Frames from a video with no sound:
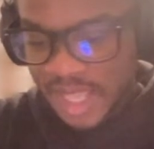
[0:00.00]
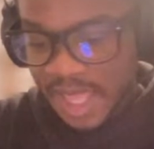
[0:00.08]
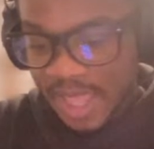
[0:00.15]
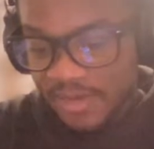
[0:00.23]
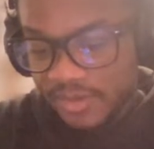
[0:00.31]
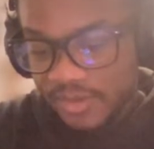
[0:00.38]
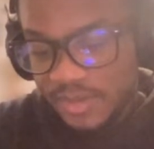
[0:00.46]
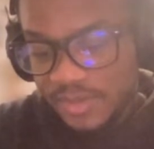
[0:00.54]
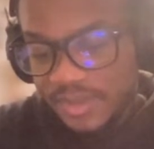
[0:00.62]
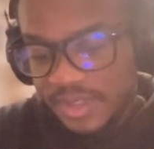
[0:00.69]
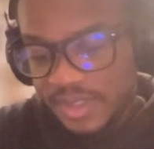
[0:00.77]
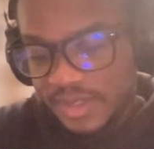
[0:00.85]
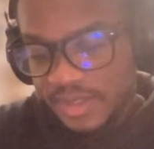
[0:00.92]
I don't know
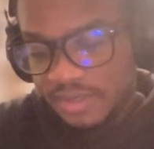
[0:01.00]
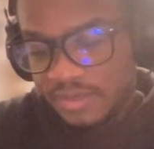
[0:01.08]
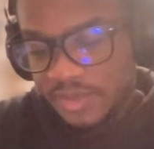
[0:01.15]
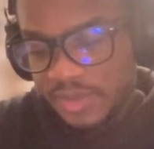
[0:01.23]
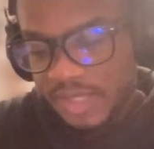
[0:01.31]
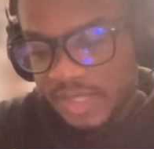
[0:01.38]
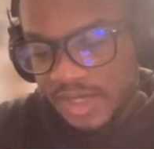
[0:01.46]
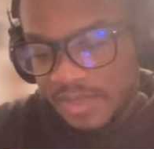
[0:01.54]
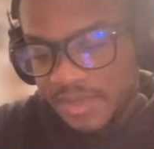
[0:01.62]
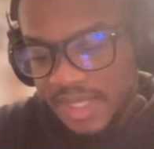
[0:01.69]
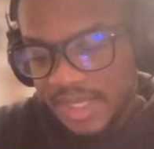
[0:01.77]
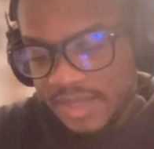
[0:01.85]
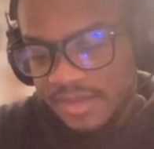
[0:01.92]
anything, but like I'm
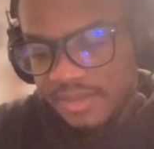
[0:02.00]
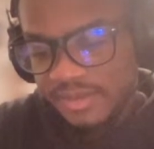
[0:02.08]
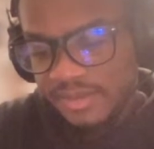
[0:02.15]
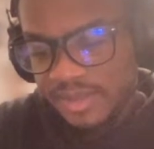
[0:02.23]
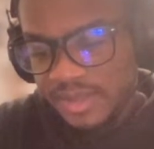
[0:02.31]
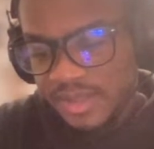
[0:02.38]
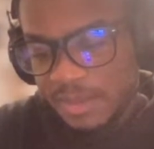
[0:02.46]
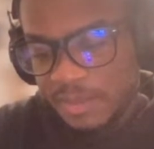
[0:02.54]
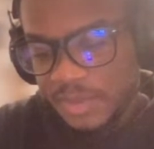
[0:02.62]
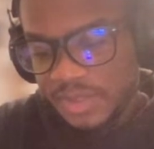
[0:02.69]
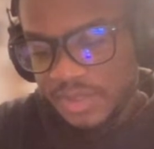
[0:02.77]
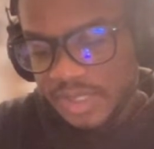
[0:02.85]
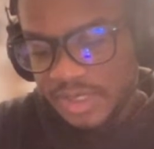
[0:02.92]
down.
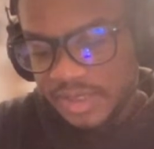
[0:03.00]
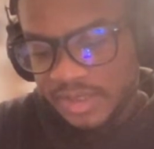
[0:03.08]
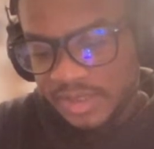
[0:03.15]
But like,